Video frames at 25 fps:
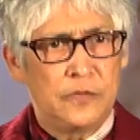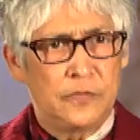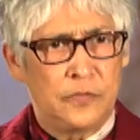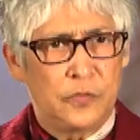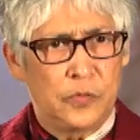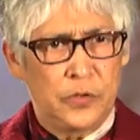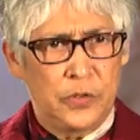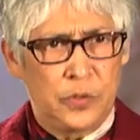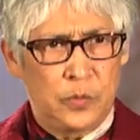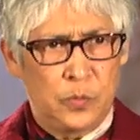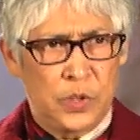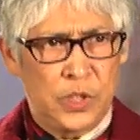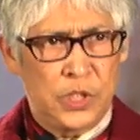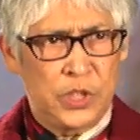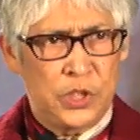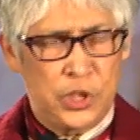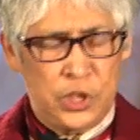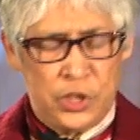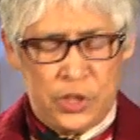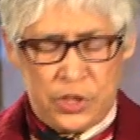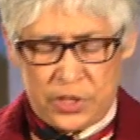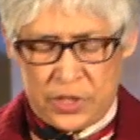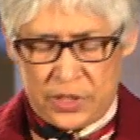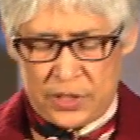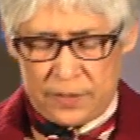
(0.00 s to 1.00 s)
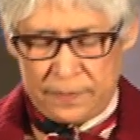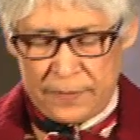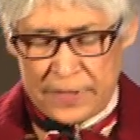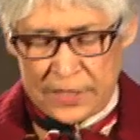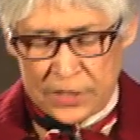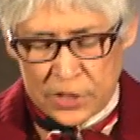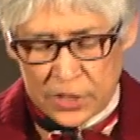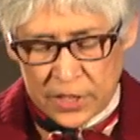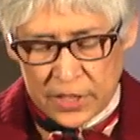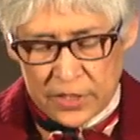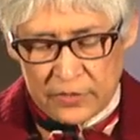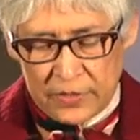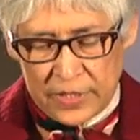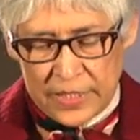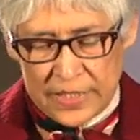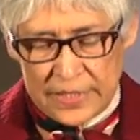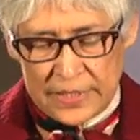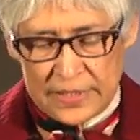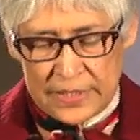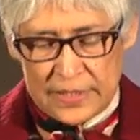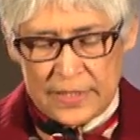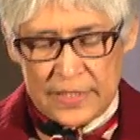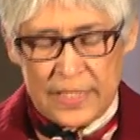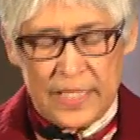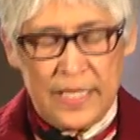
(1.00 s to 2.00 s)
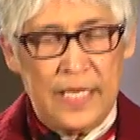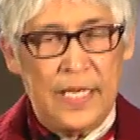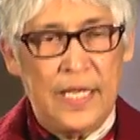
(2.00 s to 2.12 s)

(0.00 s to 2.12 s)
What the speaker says: for the World Church's missionaries